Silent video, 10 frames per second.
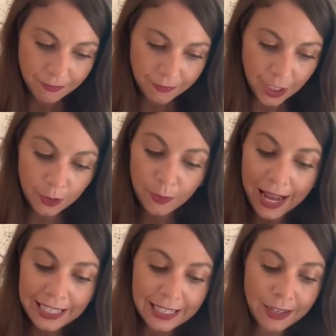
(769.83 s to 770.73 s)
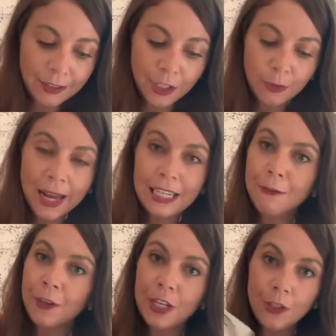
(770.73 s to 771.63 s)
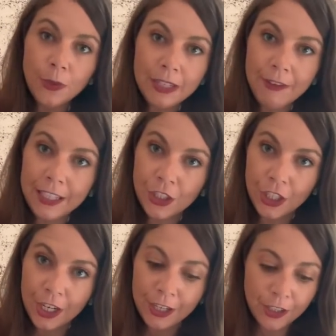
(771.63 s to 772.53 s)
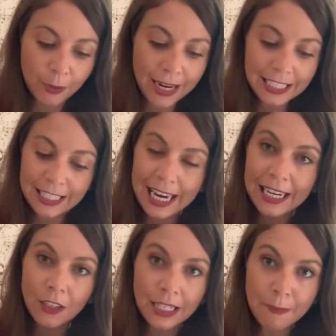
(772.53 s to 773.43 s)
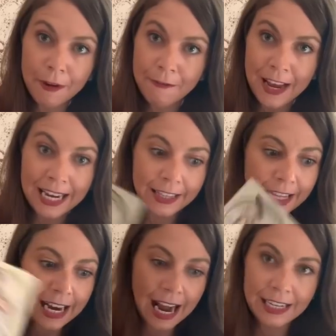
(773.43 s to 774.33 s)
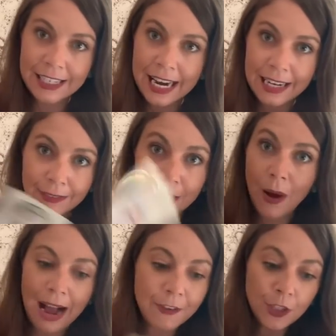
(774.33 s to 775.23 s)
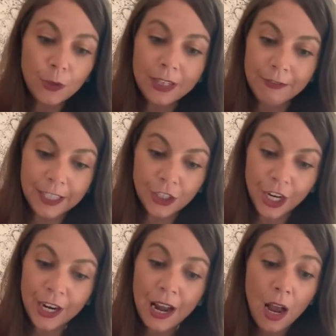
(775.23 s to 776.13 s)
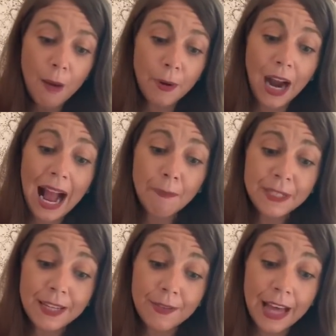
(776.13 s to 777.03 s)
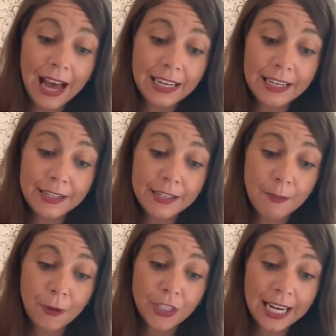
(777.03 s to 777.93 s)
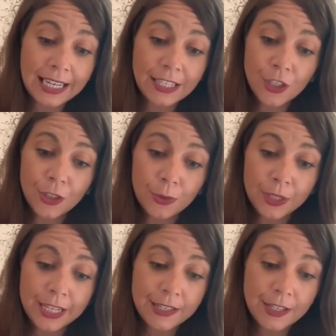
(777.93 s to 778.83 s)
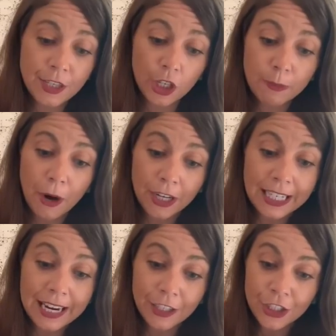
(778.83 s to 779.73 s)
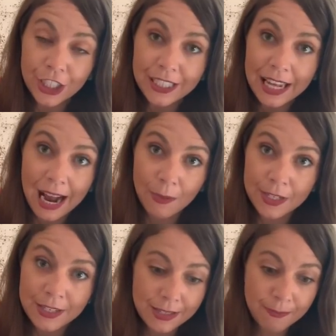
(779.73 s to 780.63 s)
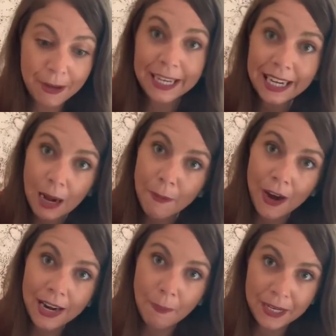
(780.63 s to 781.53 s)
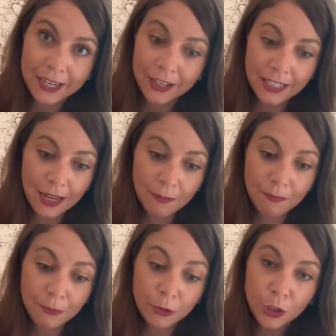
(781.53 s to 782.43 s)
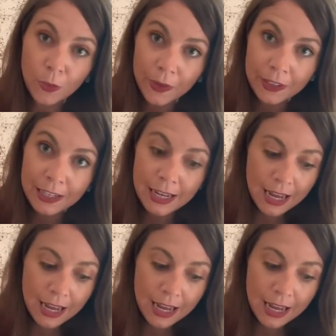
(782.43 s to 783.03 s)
They're ready for a new adventure. They're ready to take a leap of faith and have a new adventure. Perhaps that is pertaining to this third party energy that I was picking up on up here in the mutual.